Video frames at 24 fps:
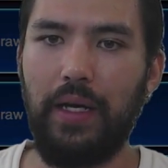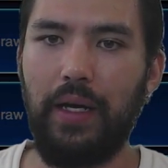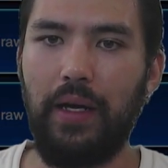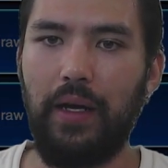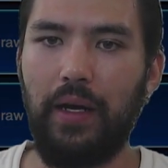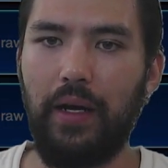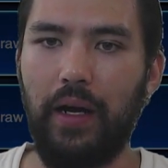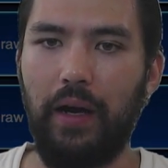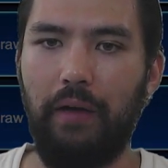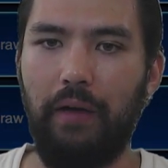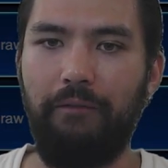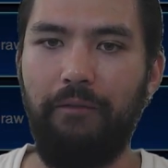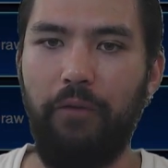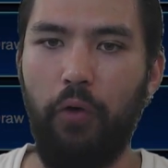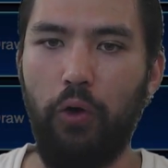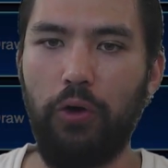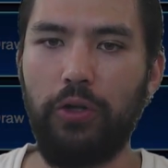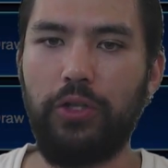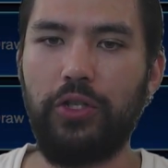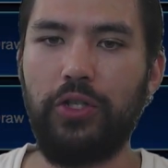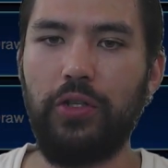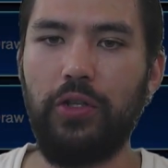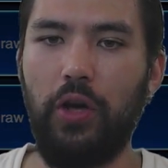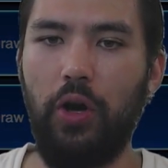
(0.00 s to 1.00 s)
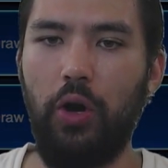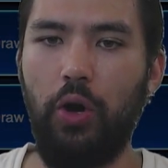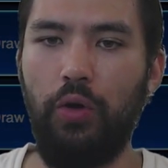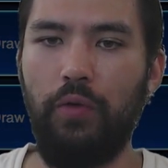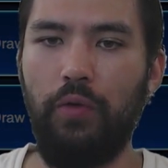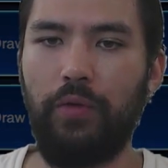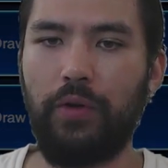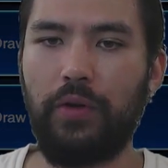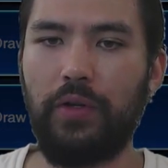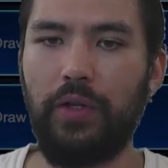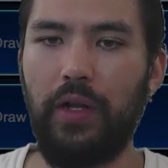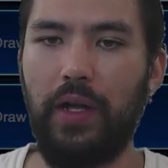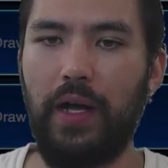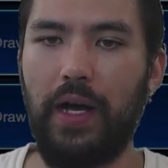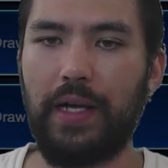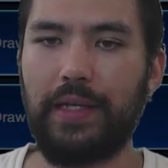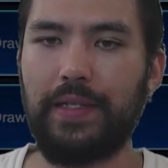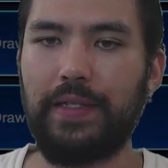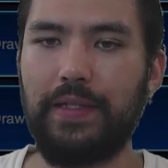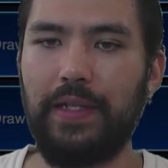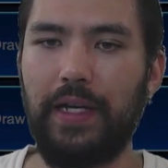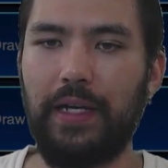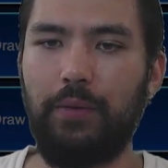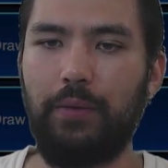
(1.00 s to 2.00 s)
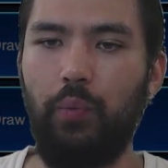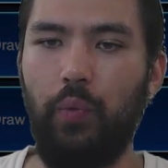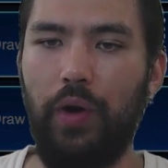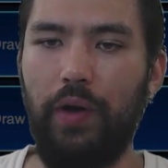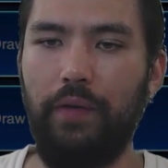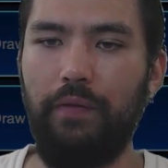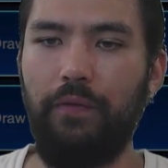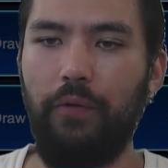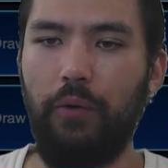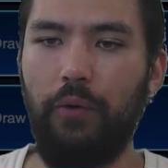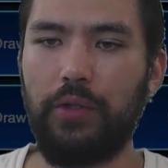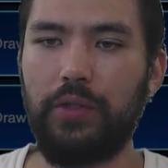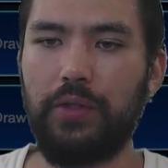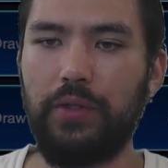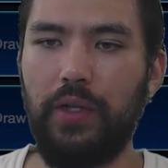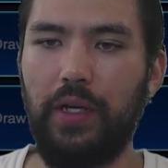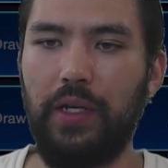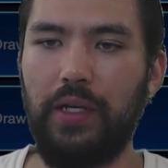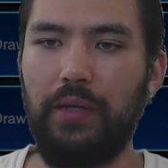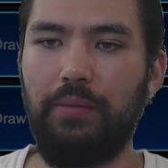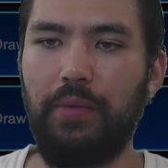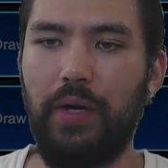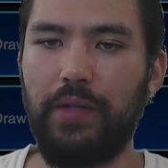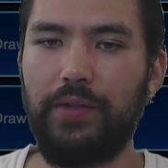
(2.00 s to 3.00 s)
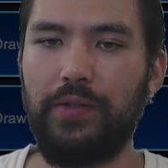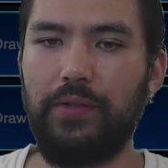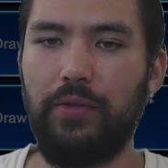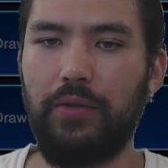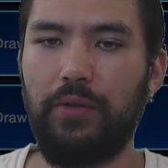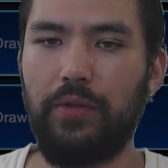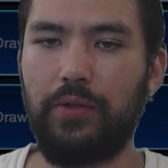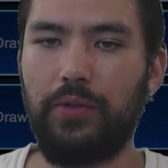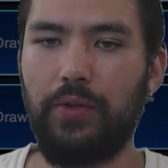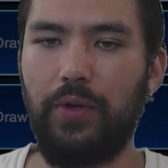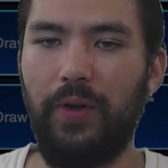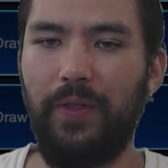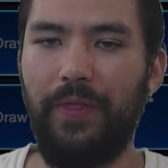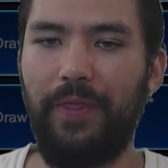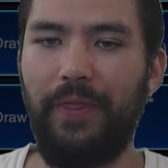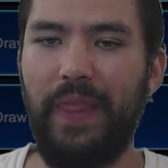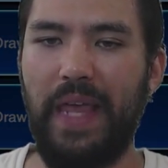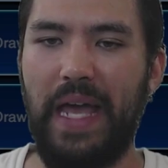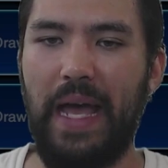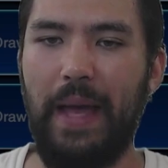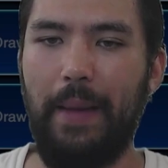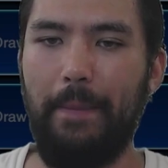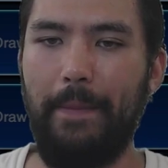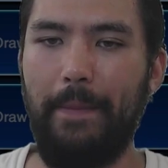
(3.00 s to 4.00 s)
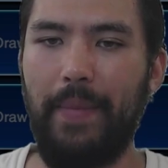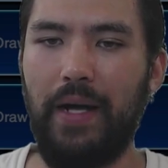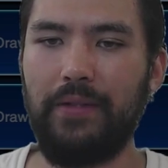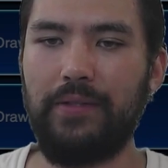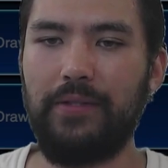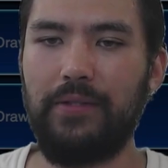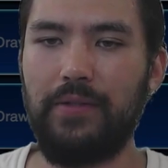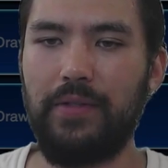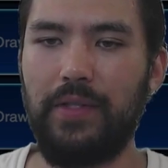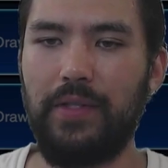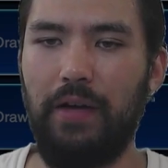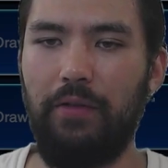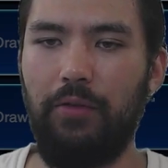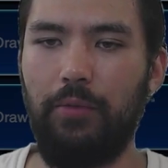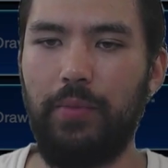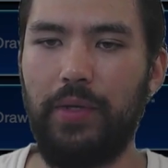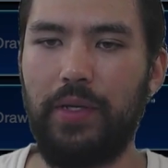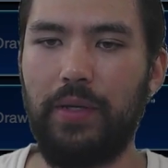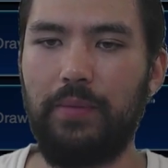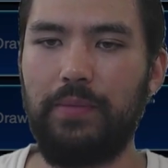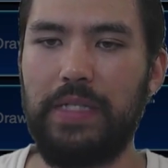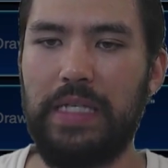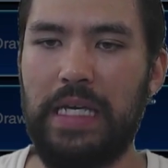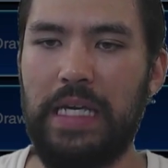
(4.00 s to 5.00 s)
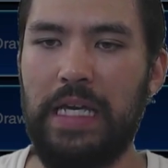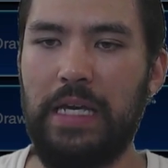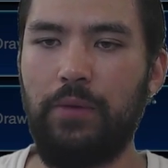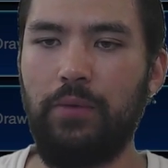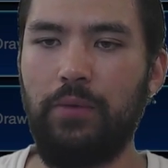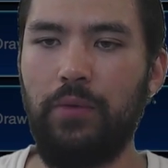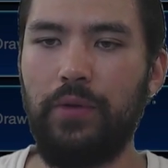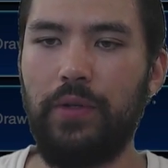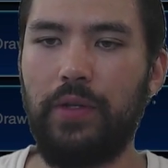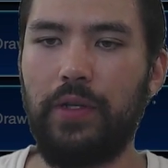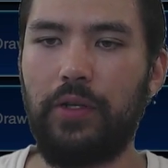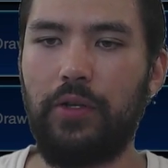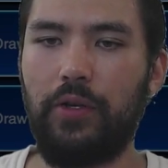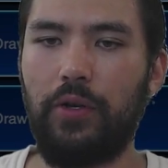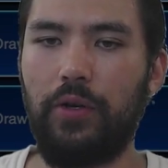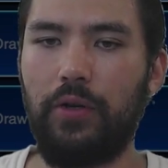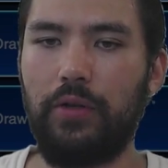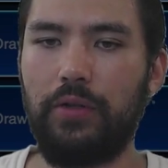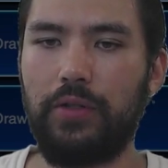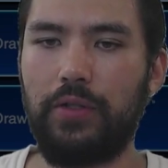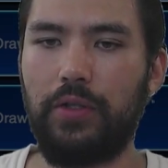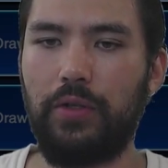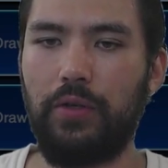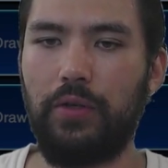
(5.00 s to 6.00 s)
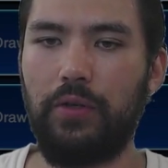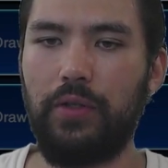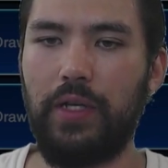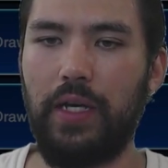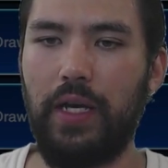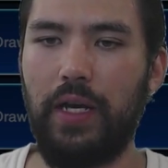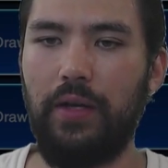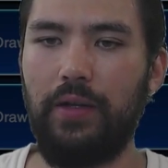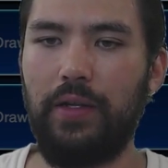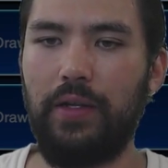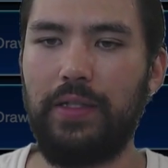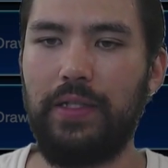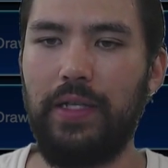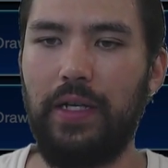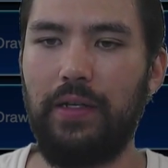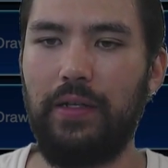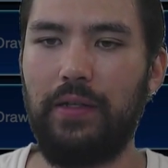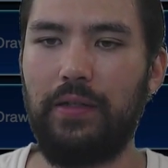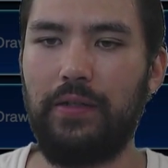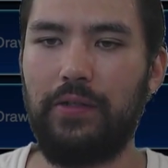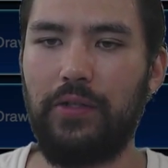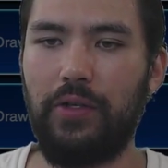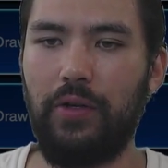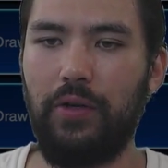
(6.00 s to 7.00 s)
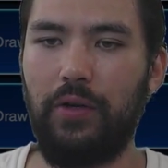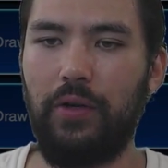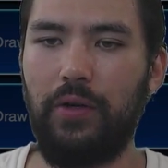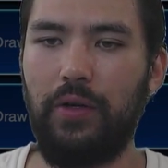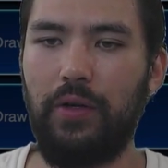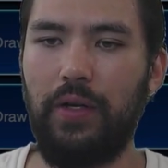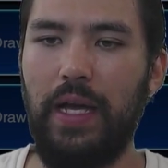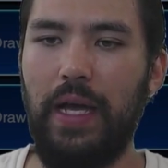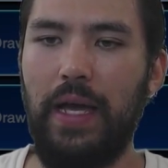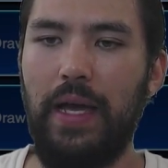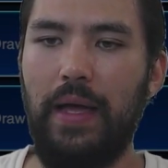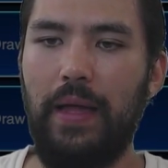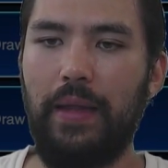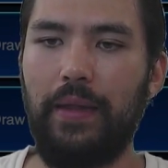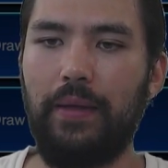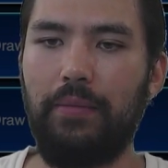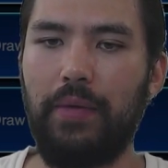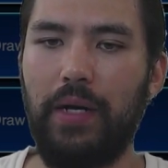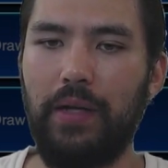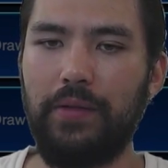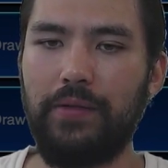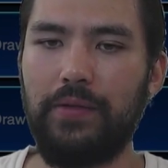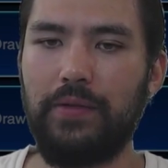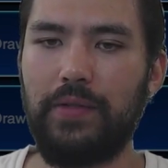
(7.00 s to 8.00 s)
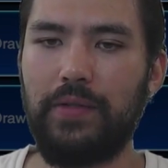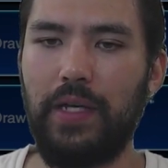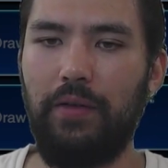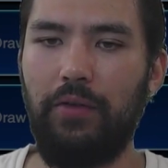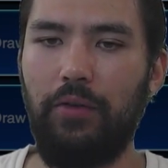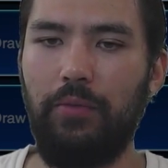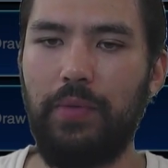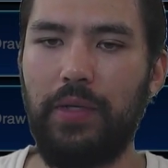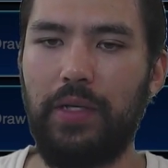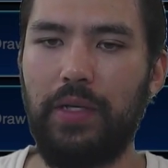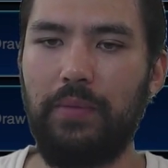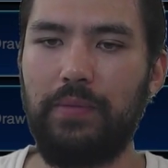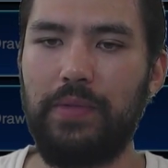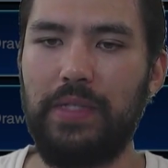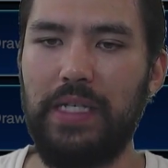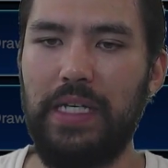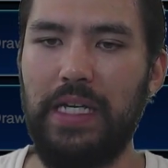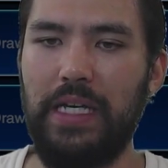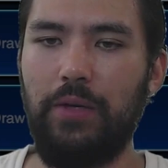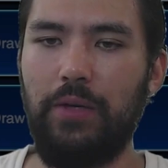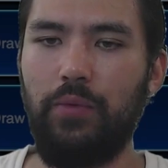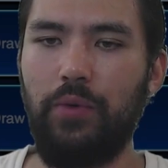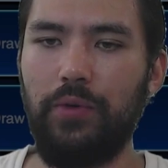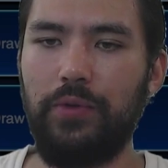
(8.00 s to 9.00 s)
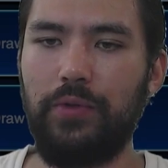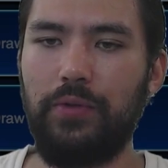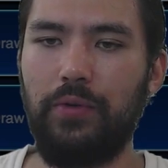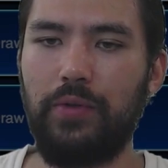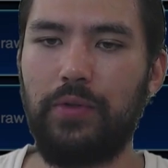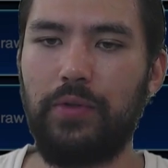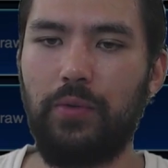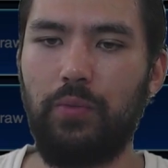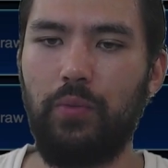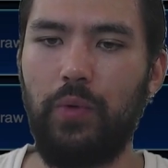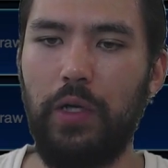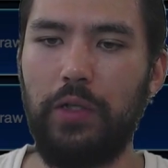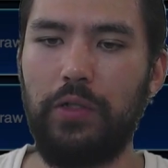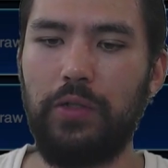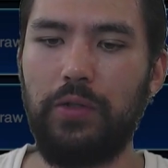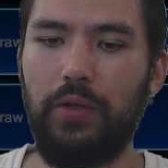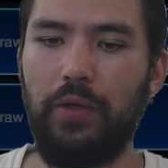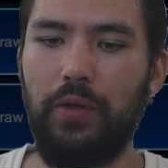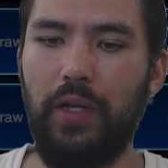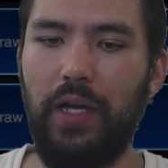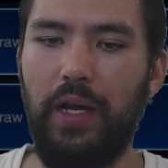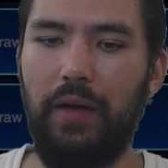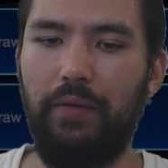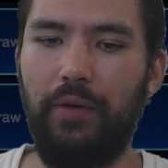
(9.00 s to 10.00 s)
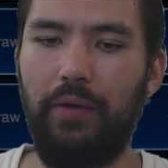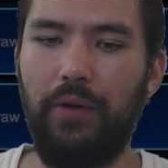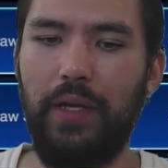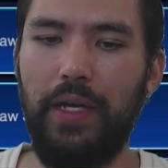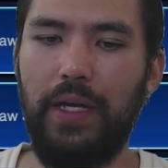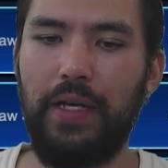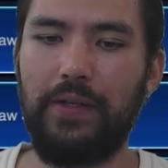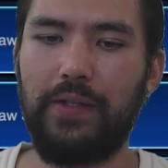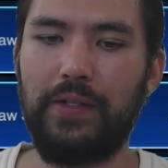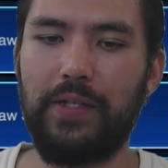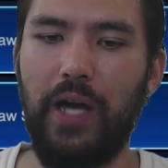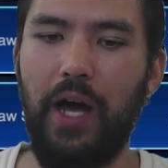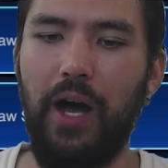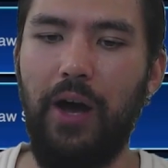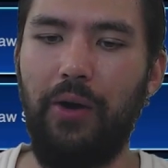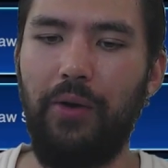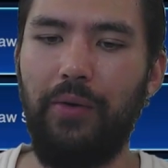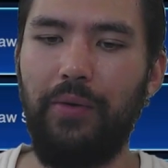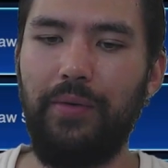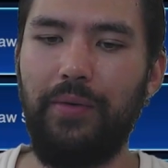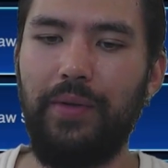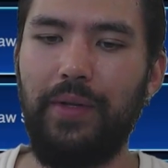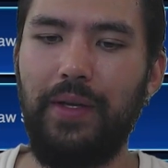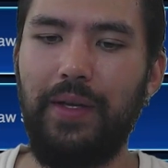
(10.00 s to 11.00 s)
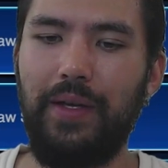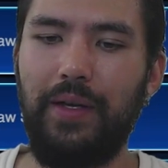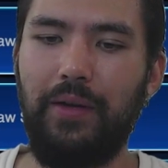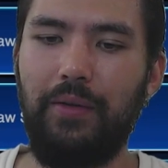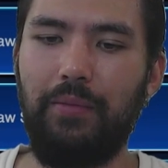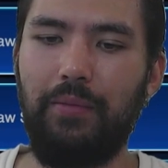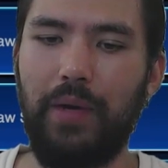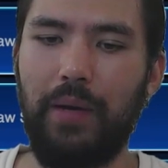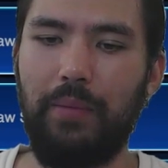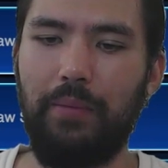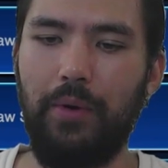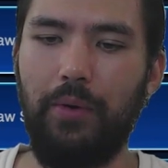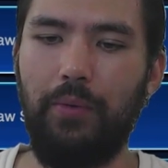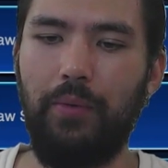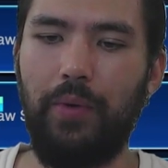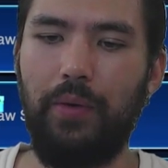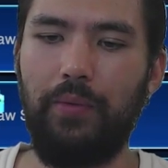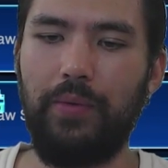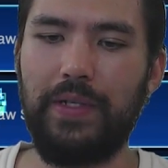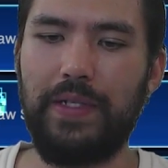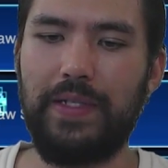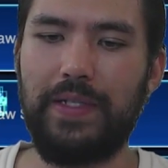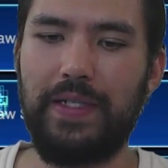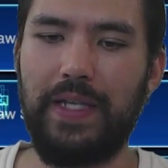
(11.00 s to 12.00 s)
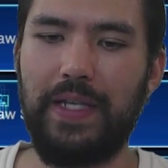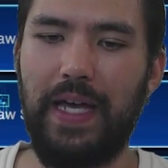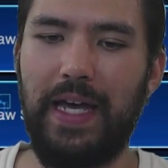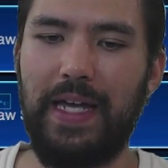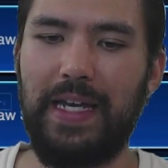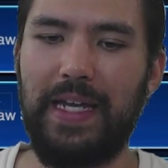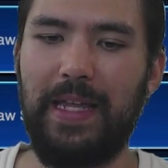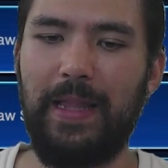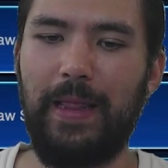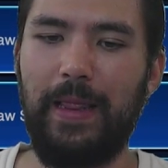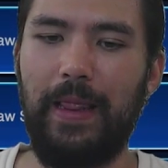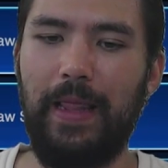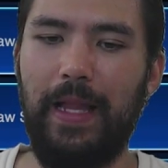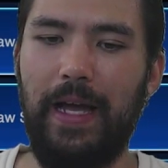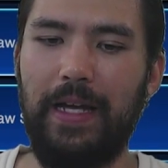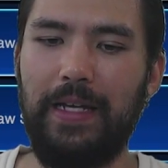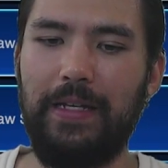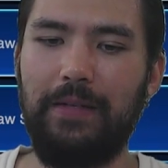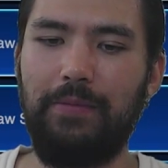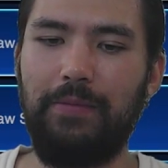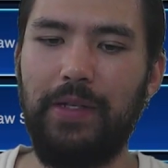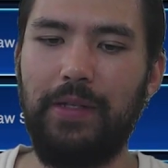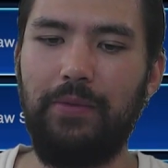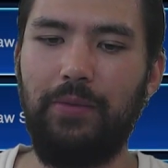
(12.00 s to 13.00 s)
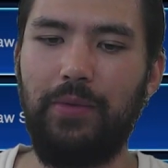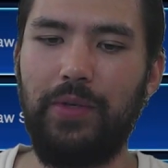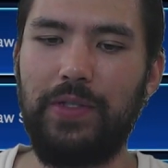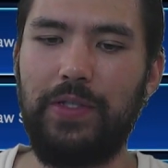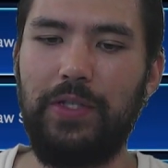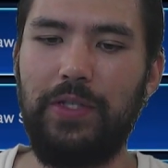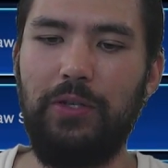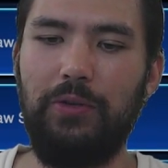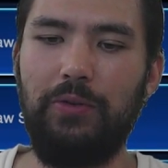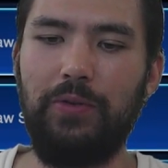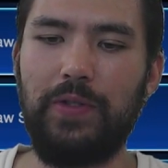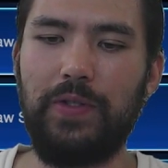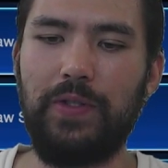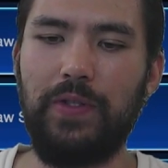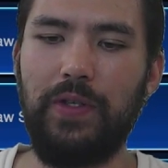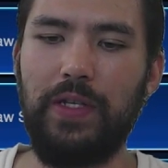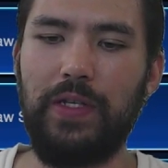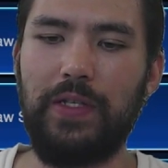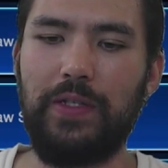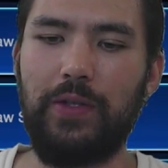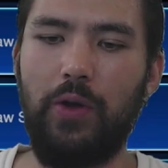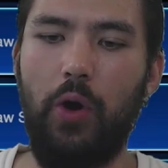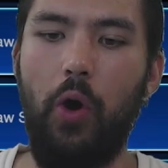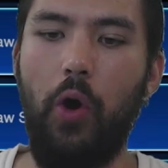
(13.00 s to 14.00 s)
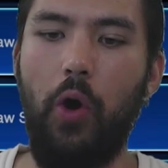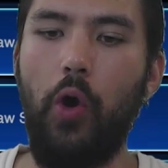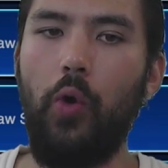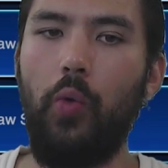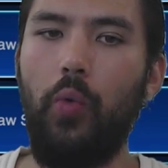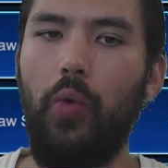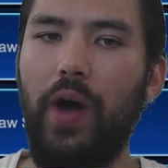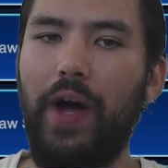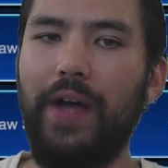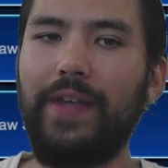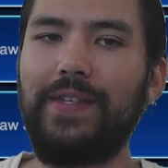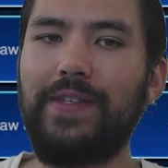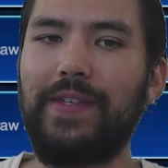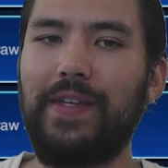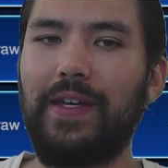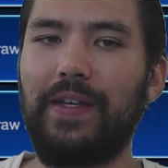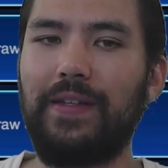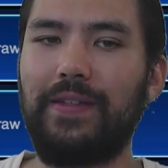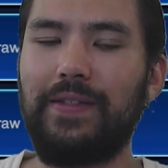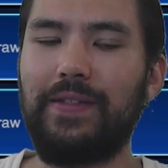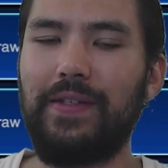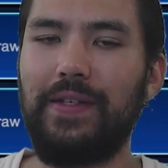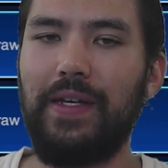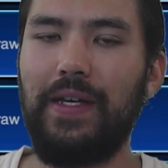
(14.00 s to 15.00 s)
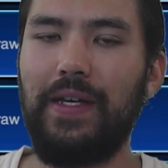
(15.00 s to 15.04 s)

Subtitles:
All right, Fortune Overclock. Select 1 Fortune Lady monster you control. That monster's level becomes equal to the current turn count at the end of the turn. The monster's level becomes equal to its original level. So, remember when we said Enlightenment was useless, or was it?